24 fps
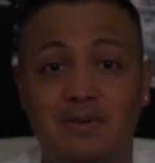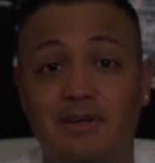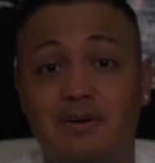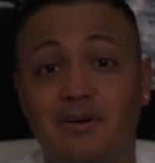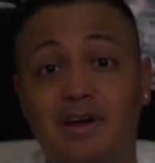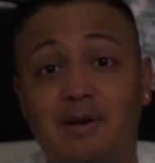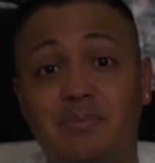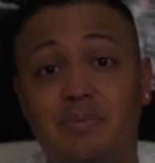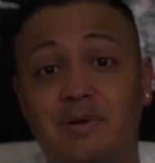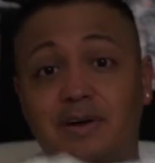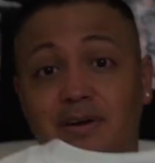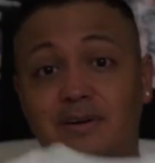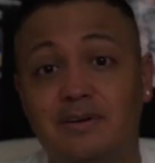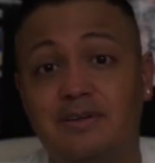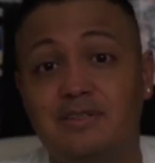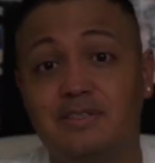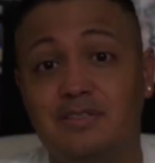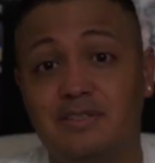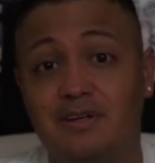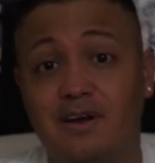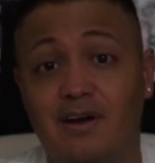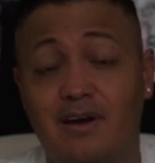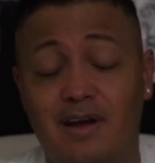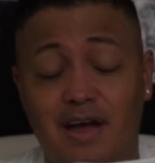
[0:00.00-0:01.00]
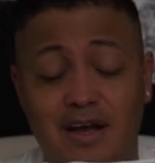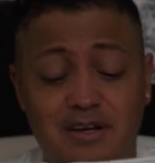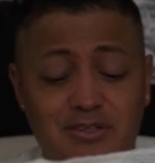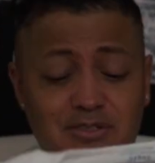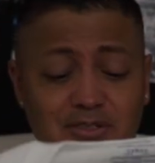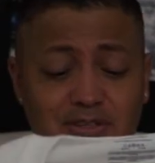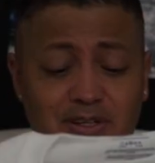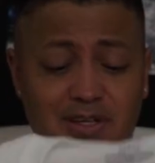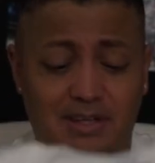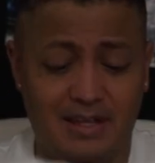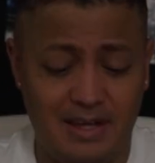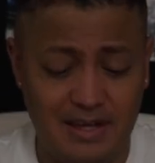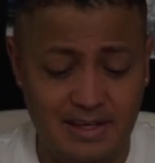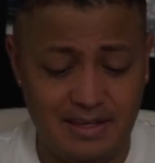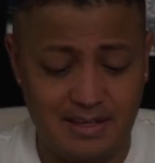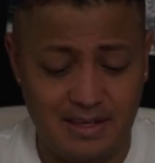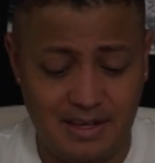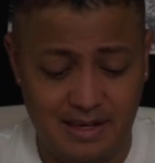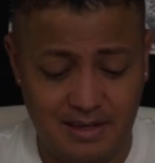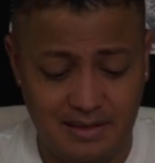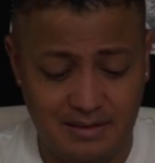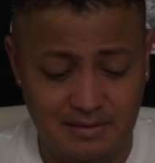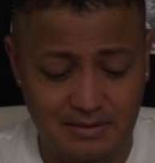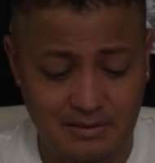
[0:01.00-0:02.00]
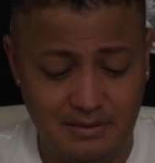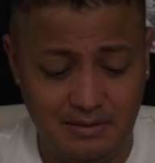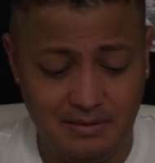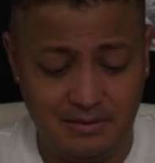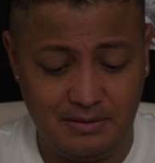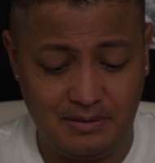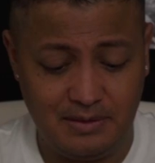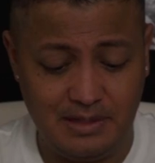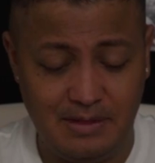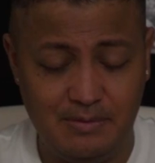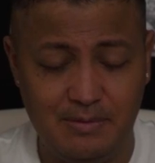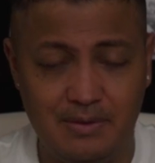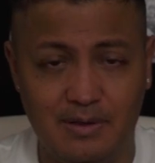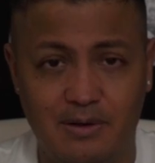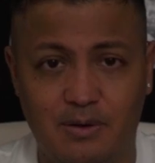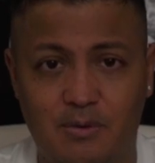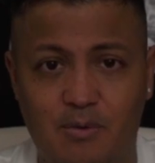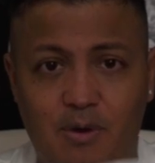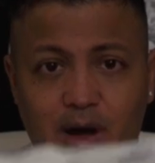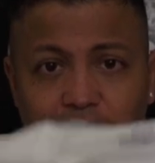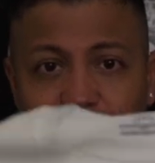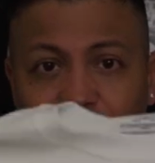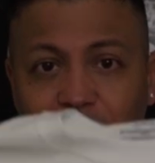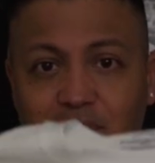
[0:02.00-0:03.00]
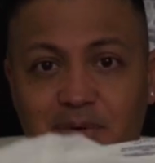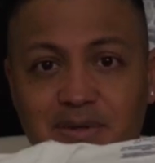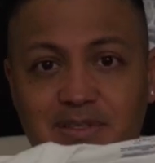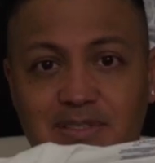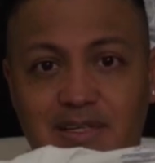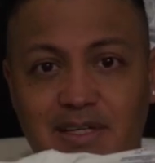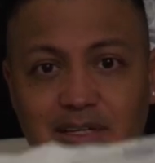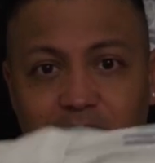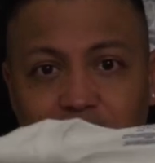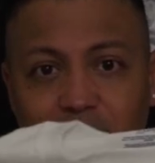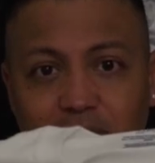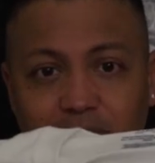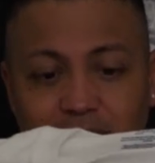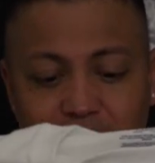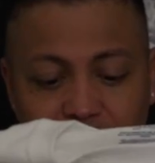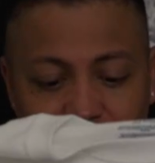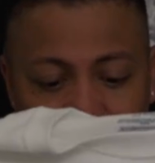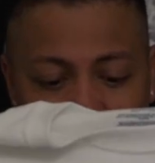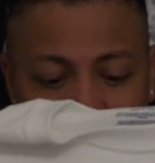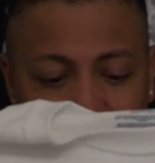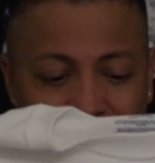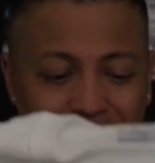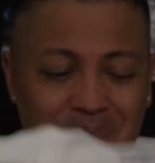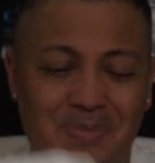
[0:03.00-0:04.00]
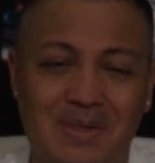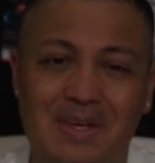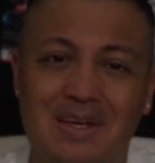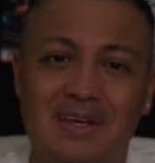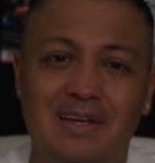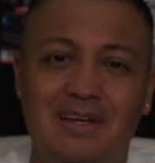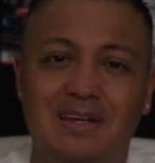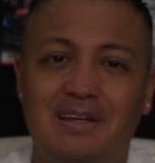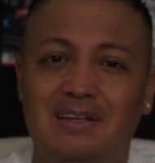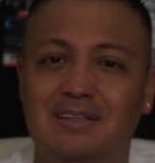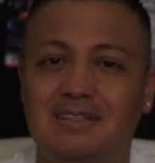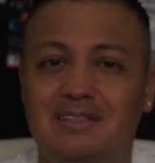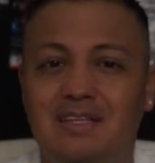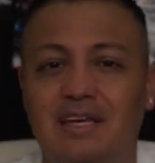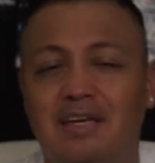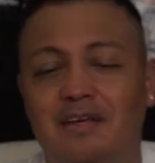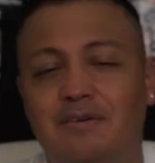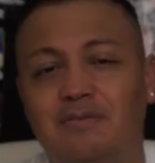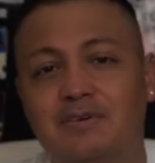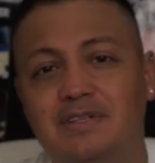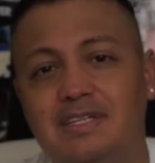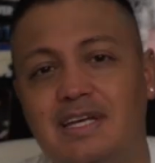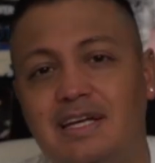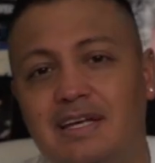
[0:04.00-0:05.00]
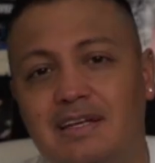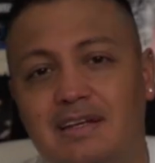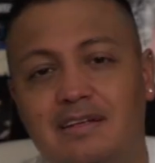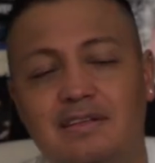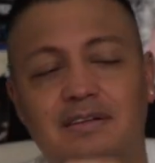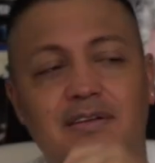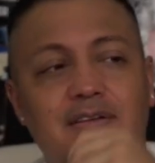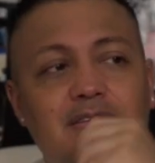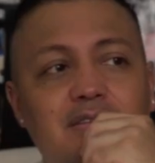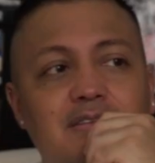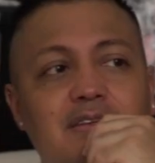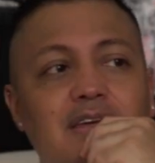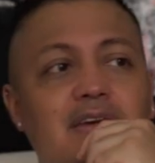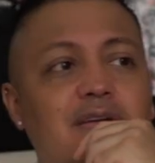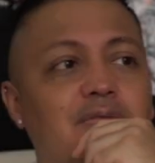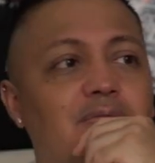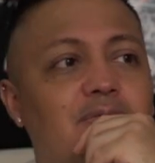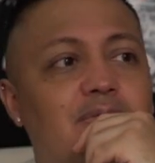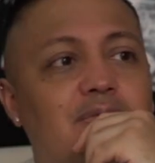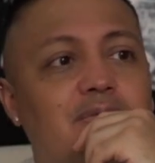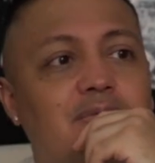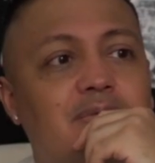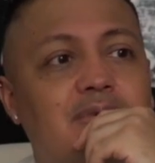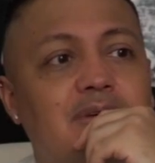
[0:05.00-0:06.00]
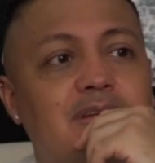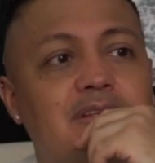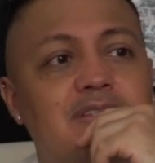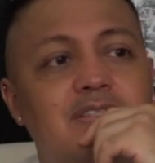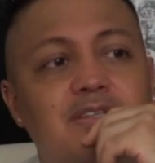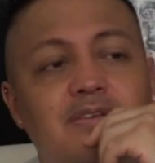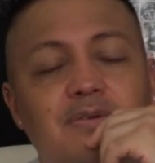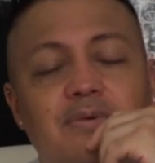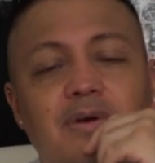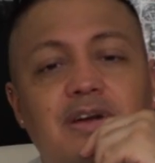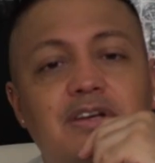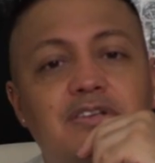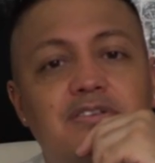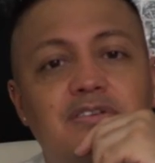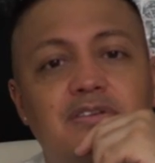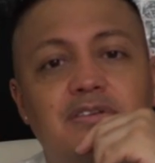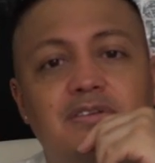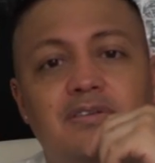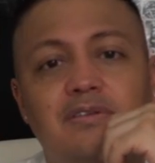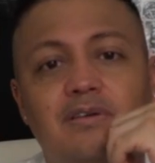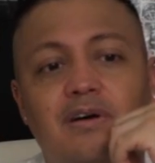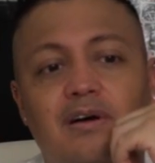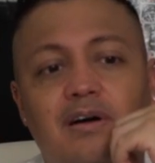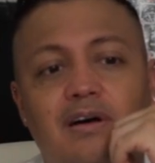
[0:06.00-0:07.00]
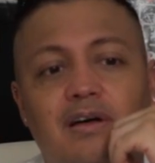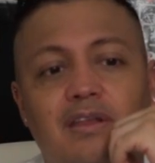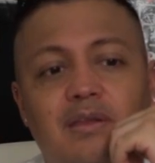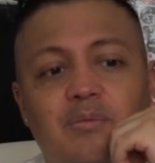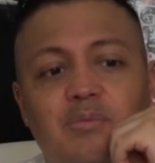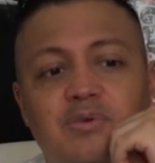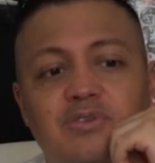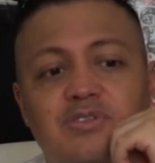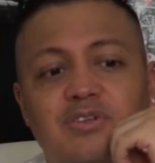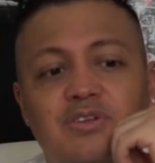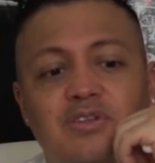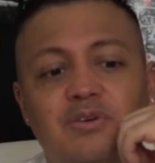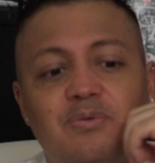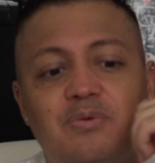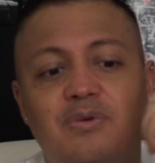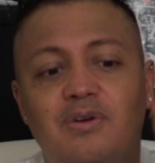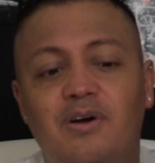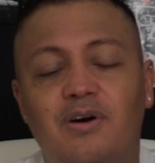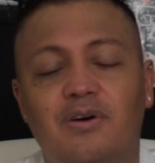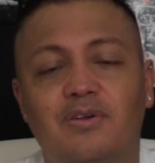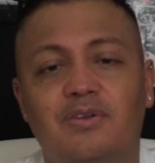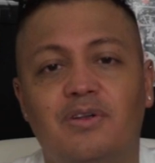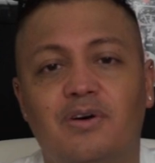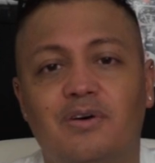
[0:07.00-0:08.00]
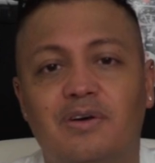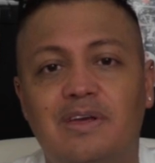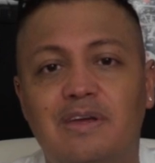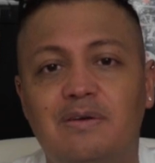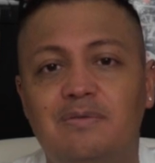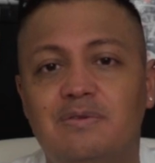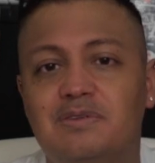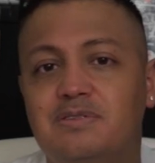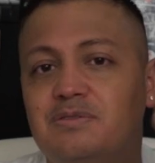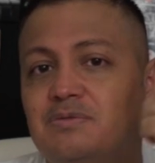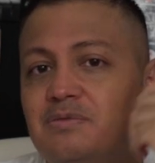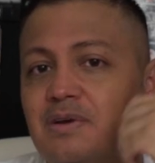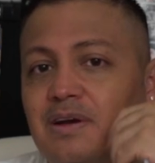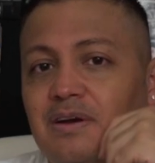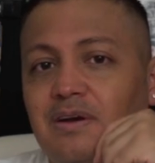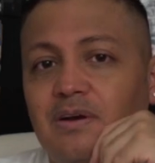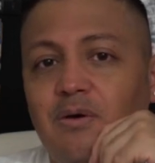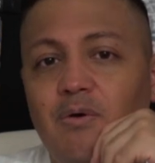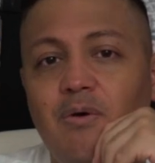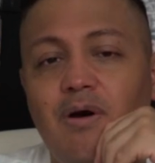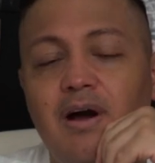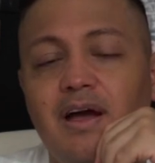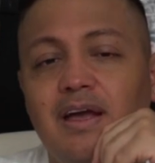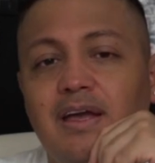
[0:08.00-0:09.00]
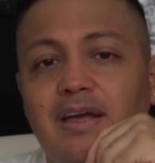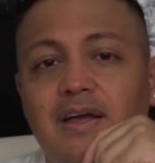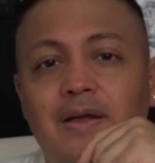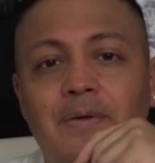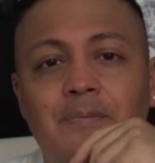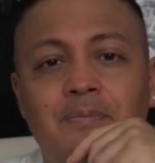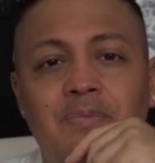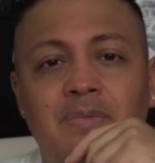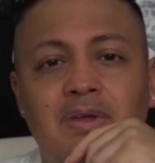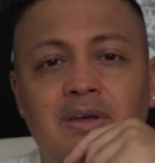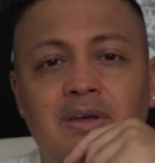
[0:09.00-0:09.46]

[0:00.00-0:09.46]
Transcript: of the great players are actually like that, you know, even the quiet ones that you wouldn't think. If you take in consideration the Brazilian Ronaldo, he was very quiet.